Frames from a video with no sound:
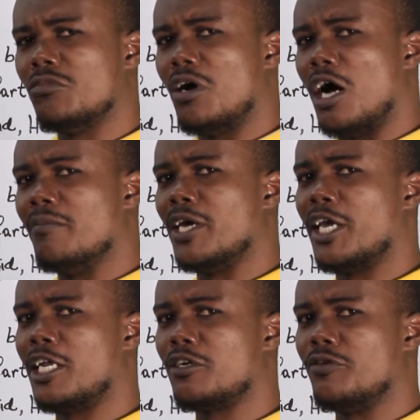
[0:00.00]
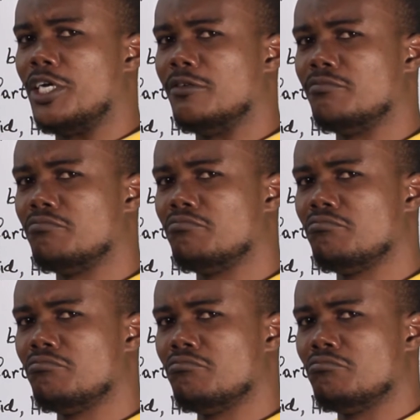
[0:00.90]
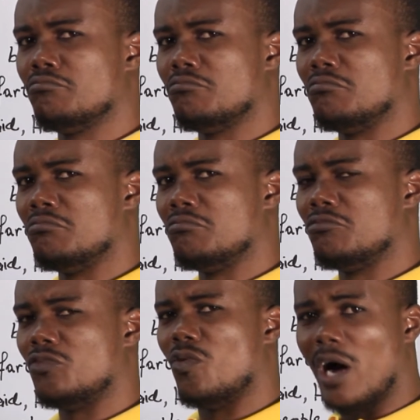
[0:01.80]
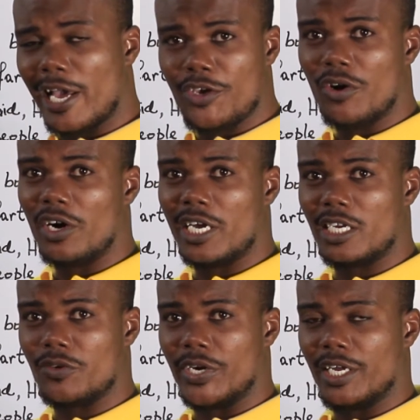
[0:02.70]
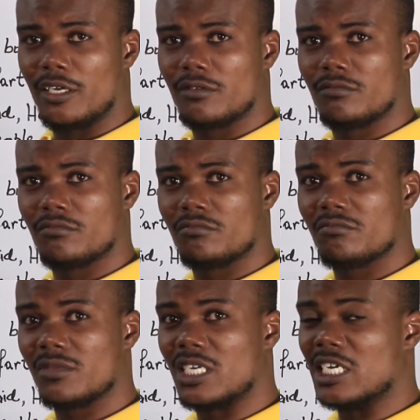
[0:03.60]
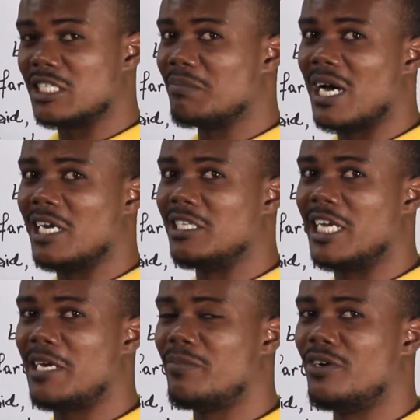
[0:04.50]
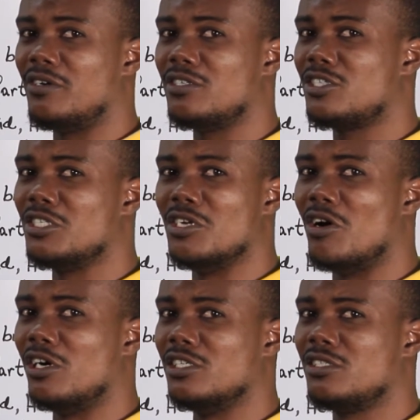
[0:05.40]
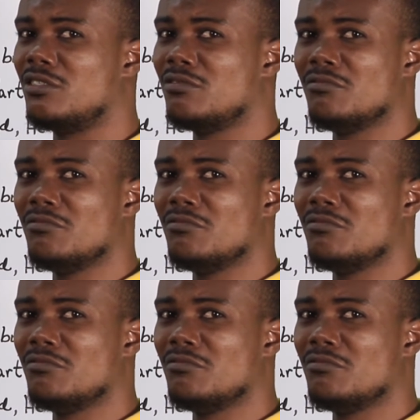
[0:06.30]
I'm angry. Why you are angry? Because my neighbor snores